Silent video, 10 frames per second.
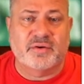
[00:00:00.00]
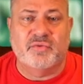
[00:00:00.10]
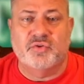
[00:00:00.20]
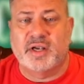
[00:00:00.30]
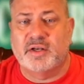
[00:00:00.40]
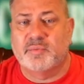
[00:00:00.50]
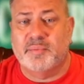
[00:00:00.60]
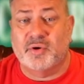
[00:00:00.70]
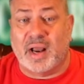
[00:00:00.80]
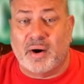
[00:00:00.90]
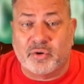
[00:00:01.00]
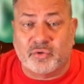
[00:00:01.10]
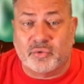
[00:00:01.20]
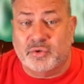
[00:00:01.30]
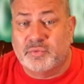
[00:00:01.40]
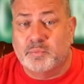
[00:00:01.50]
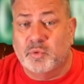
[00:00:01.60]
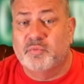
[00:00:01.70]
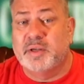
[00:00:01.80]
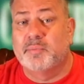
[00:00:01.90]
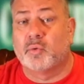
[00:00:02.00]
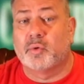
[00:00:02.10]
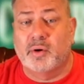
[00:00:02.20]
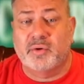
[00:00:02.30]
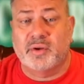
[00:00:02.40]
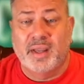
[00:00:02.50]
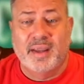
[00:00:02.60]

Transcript: if you change maybe your hours or you move people remote,